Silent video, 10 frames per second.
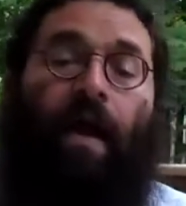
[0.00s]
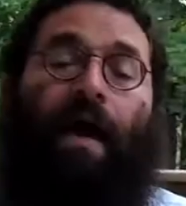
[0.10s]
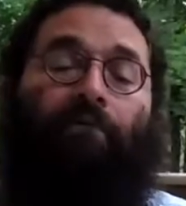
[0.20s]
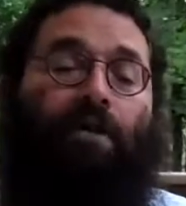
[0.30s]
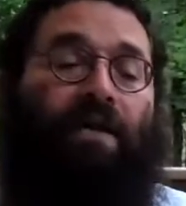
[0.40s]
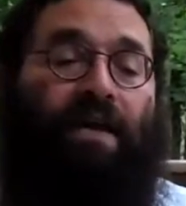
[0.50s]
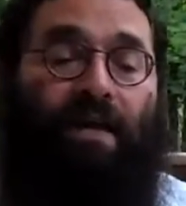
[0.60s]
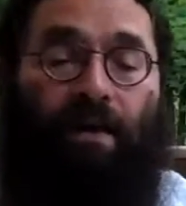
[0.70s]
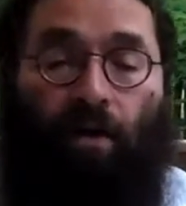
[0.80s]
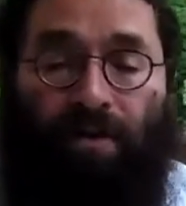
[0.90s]
Every
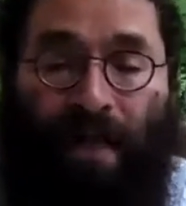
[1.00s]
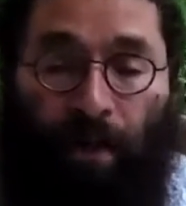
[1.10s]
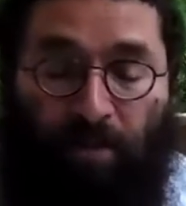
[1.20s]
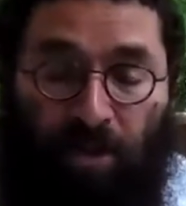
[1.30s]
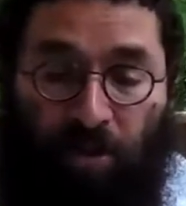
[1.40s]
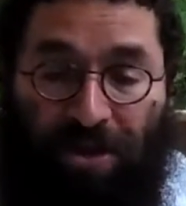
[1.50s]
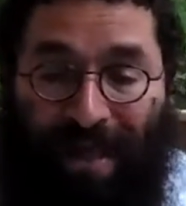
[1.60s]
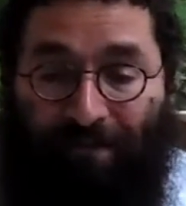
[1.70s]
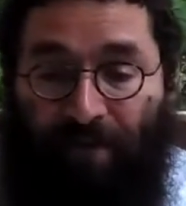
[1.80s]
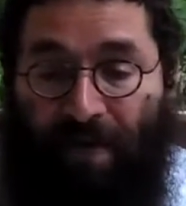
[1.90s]
ticket goes to help Jewish
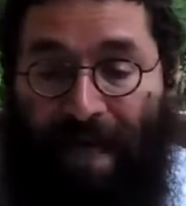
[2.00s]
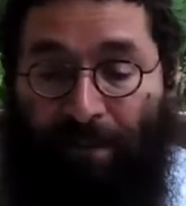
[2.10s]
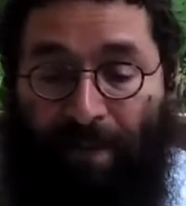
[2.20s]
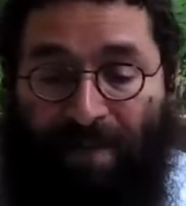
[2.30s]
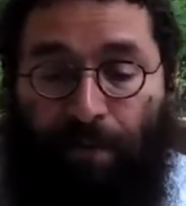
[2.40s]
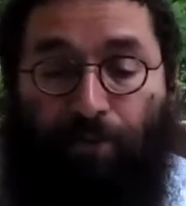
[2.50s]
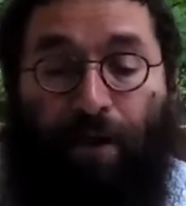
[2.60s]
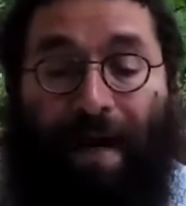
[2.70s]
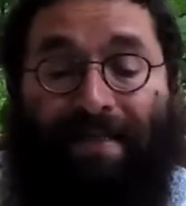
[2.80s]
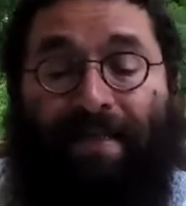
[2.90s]
life on campus. The
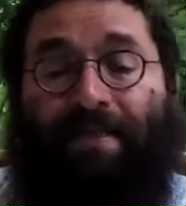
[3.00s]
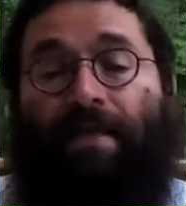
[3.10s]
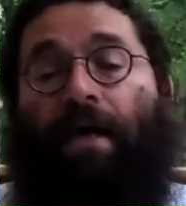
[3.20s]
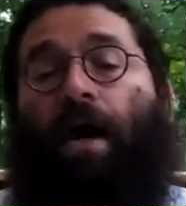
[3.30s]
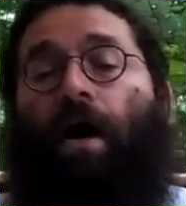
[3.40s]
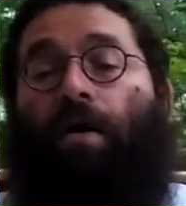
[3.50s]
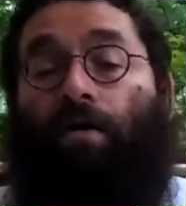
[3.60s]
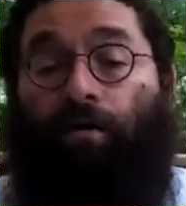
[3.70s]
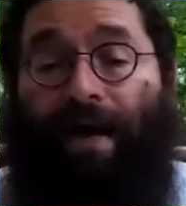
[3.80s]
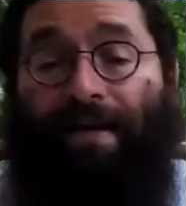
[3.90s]
prizes are
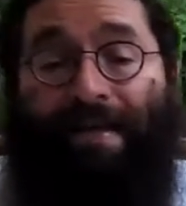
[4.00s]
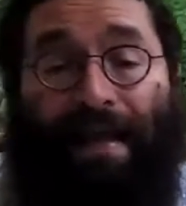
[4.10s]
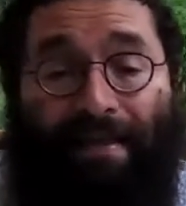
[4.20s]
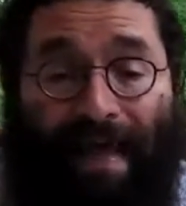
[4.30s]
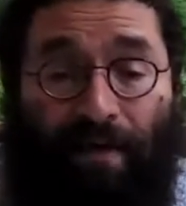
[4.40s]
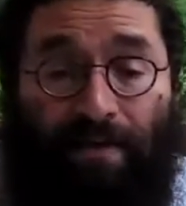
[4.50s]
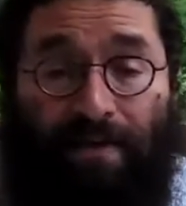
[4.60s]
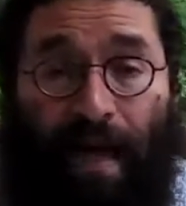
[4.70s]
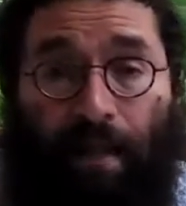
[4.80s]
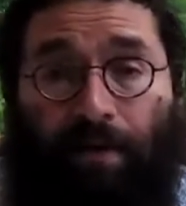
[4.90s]
great:
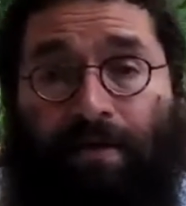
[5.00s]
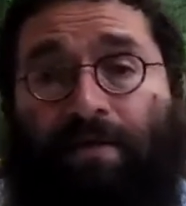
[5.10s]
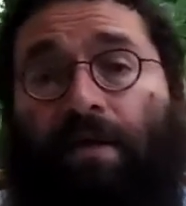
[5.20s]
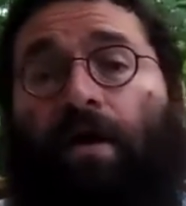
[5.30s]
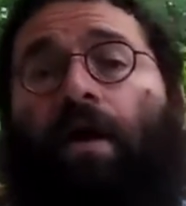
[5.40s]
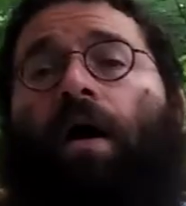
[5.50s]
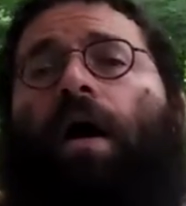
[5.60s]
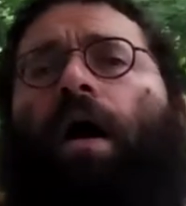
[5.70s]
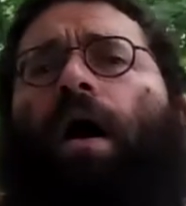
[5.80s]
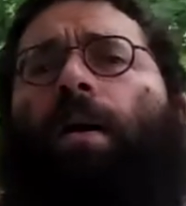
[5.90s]

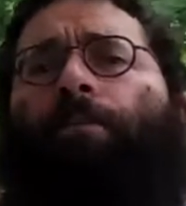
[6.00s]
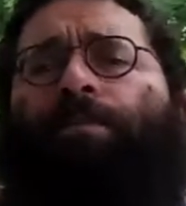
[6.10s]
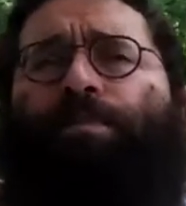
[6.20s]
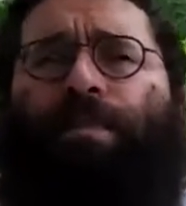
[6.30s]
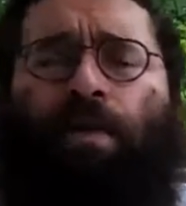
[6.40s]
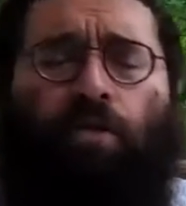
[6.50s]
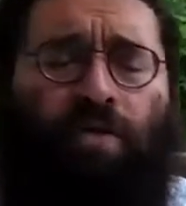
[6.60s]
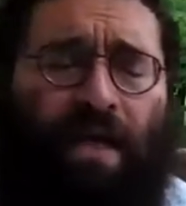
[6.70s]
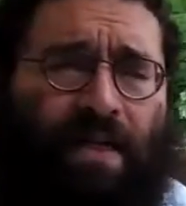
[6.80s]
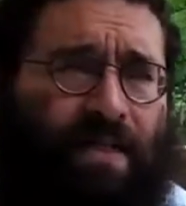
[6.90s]
$10,000, 2
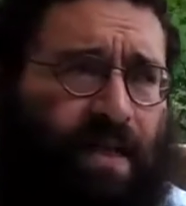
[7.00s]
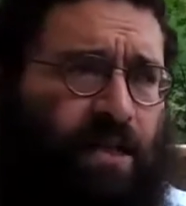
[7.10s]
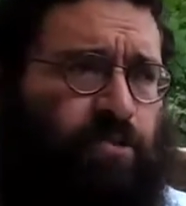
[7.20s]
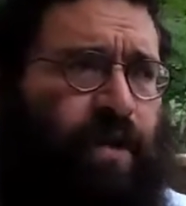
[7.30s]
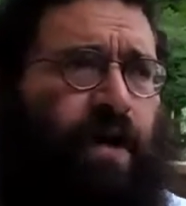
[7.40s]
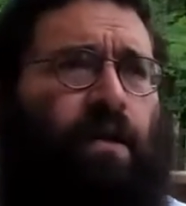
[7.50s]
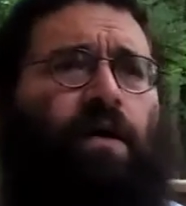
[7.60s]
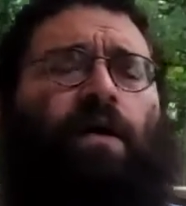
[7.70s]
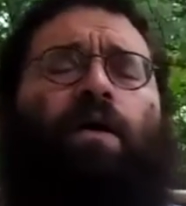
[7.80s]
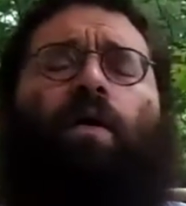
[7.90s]
tickets to Israel,
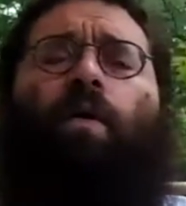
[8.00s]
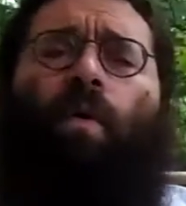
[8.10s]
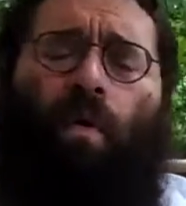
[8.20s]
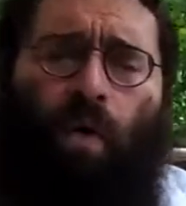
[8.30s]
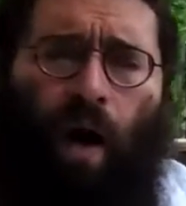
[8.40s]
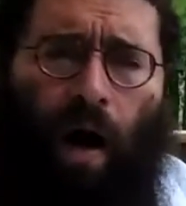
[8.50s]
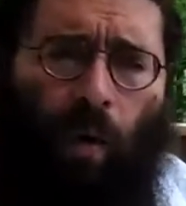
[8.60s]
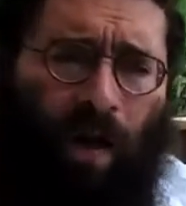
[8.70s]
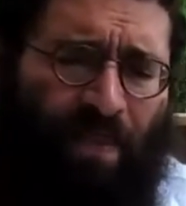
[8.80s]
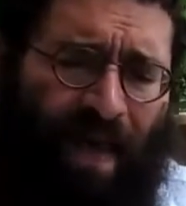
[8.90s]

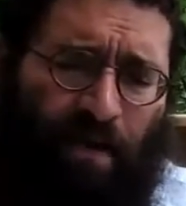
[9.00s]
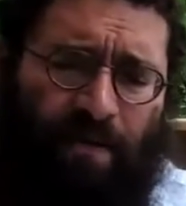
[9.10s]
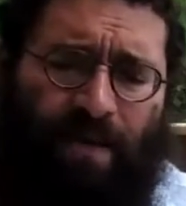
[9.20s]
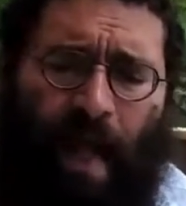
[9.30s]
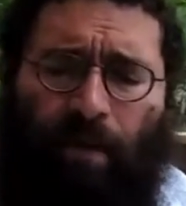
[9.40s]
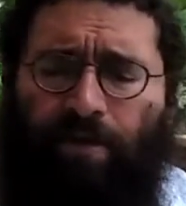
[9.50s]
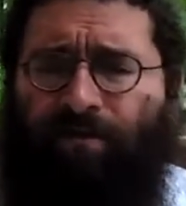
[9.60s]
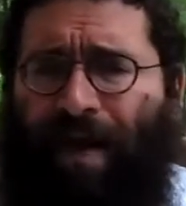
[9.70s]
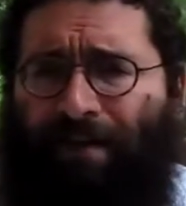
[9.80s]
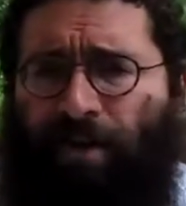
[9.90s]
$1,000,
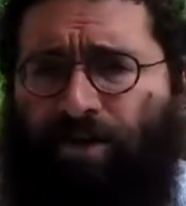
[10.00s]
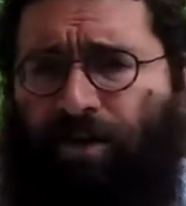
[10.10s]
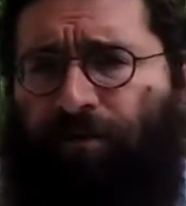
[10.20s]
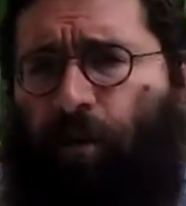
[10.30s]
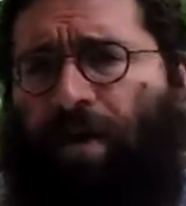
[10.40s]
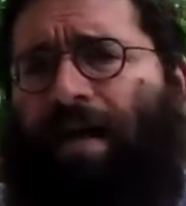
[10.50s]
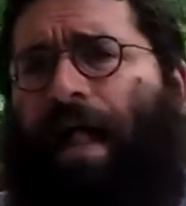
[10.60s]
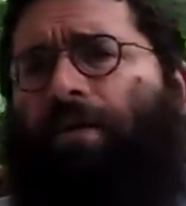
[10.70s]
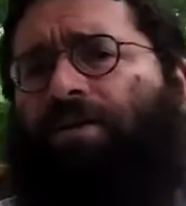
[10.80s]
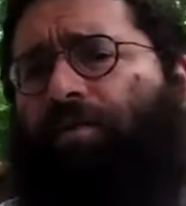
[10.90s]
$540,
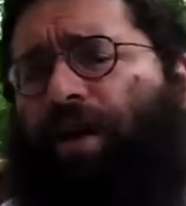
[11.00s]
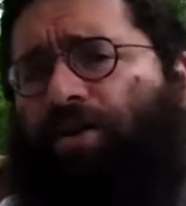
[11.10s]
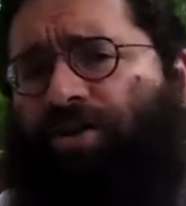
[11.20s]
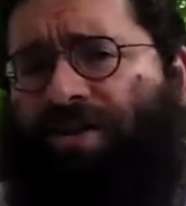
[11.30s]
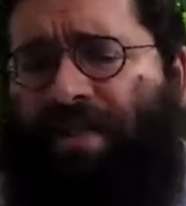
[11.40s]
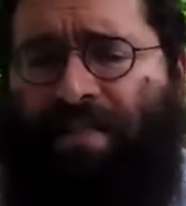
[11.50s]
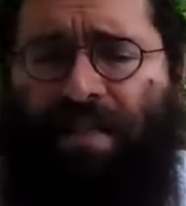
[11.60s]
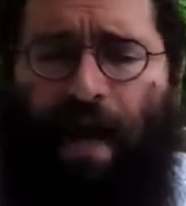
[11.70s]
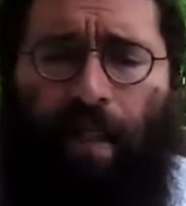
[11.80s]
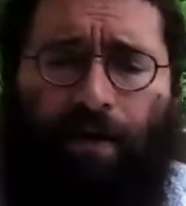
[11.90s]

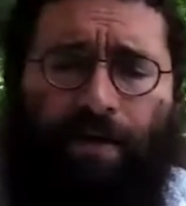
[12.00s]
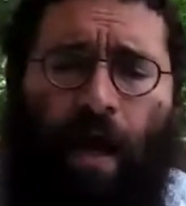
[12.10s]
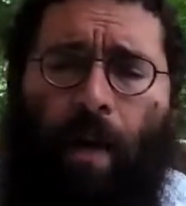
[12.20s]
$360.